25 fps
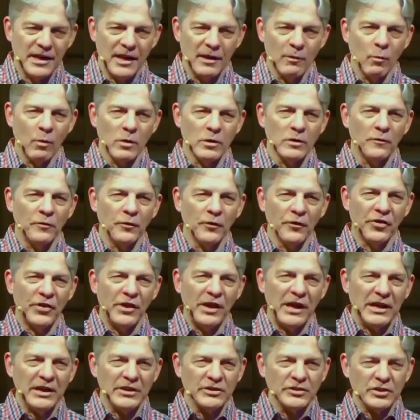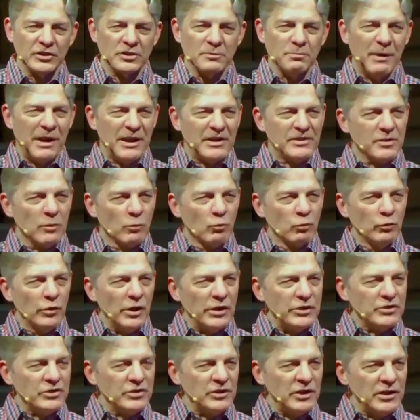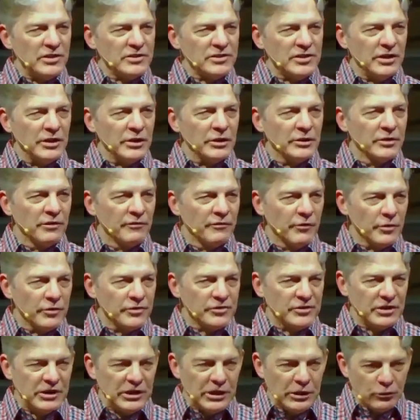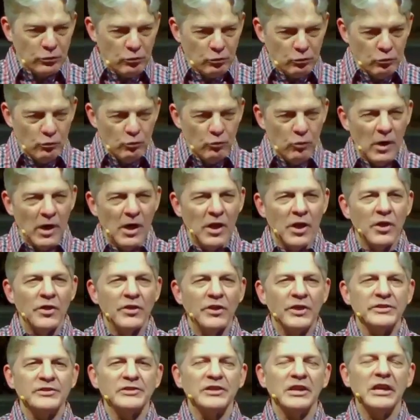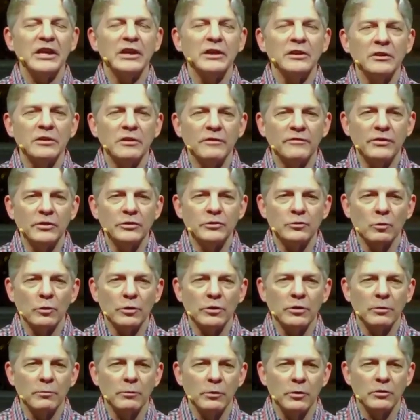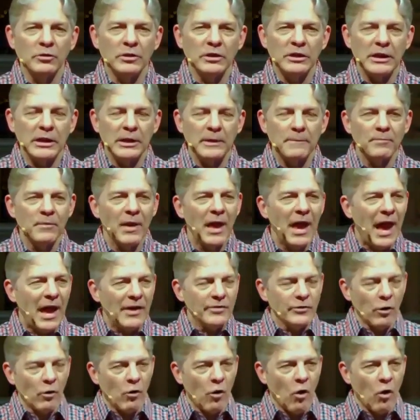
Isn't that a wonderful thing? It just makes a richness and a diversity to this individual community.